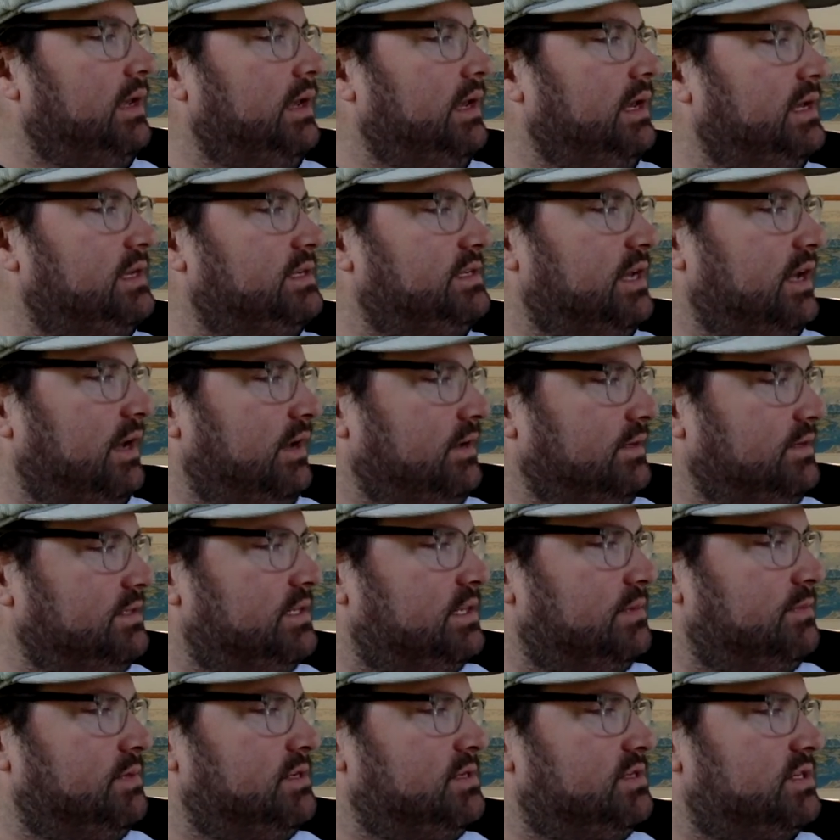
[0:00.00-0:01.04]
He tells
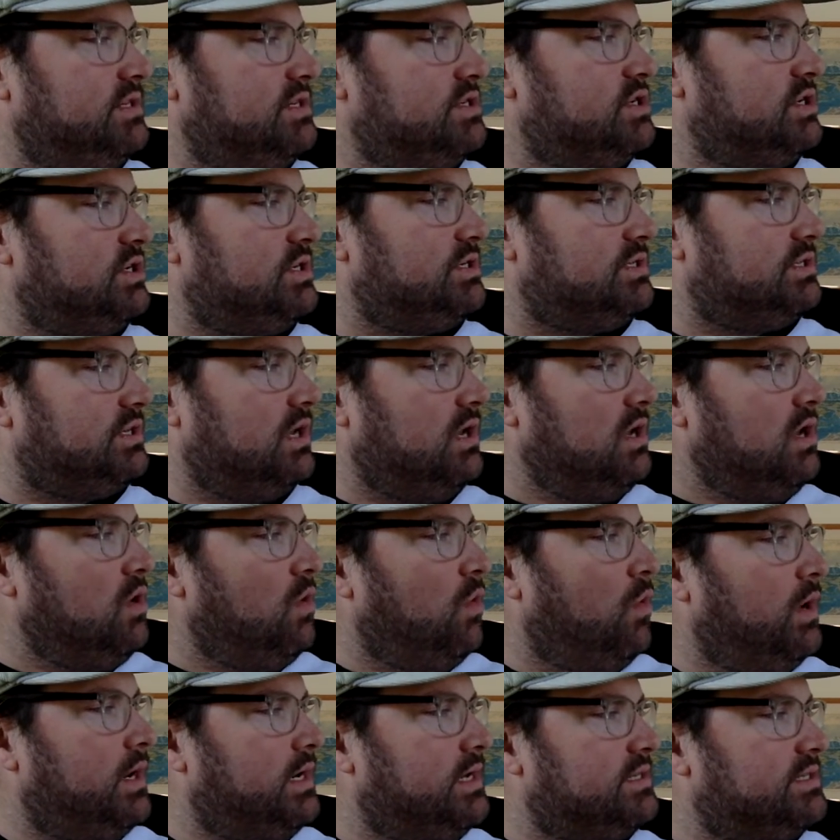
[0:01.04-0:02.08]
the musicians
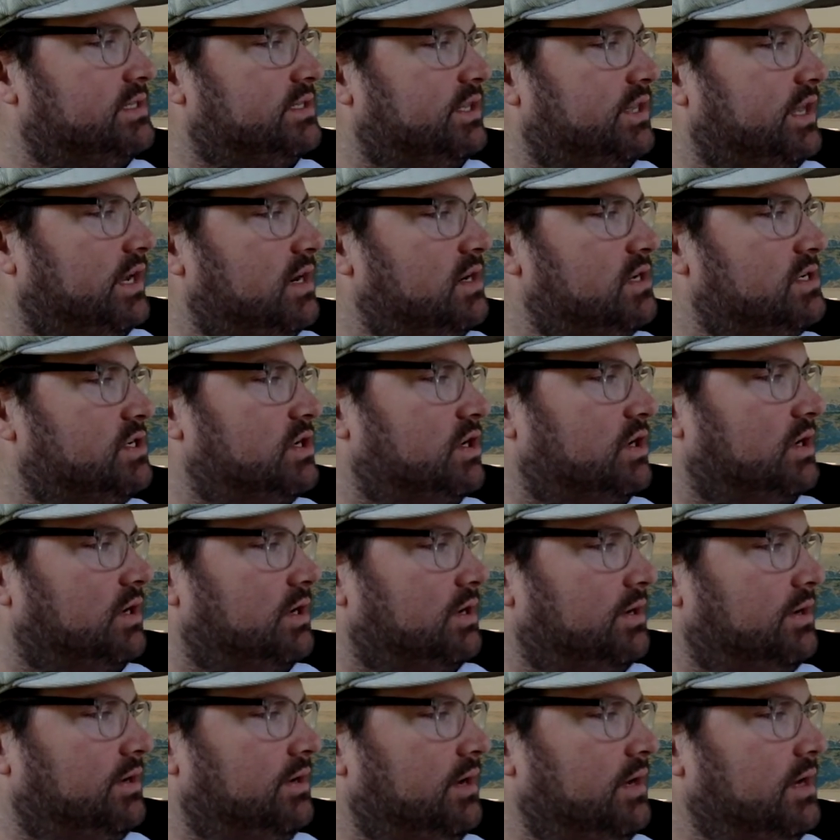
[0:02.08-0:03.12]
when it's their
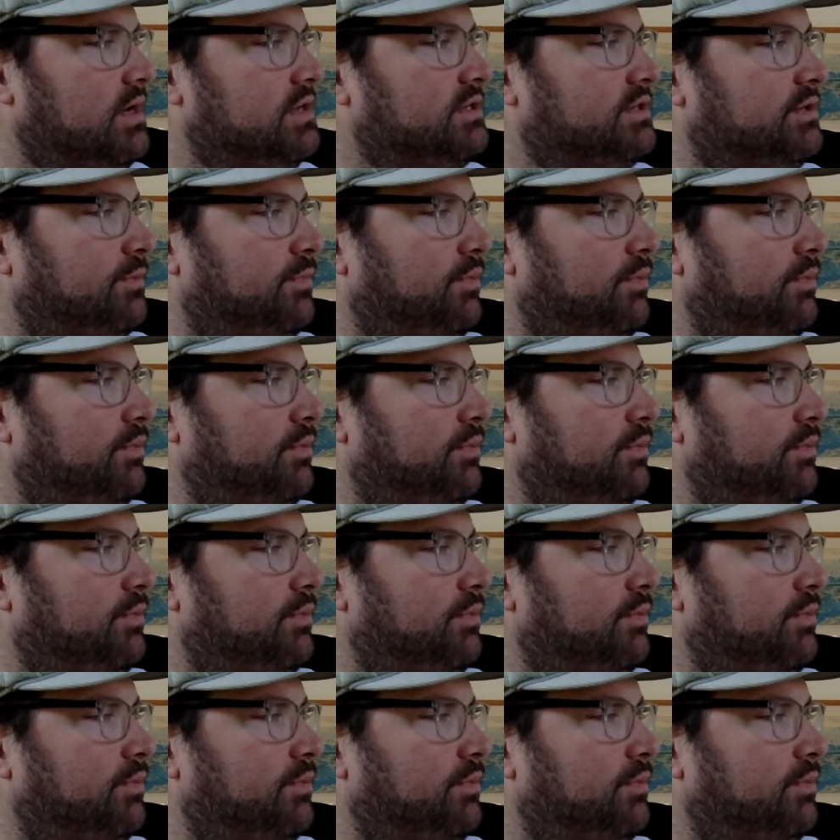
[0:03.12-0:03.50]
turn to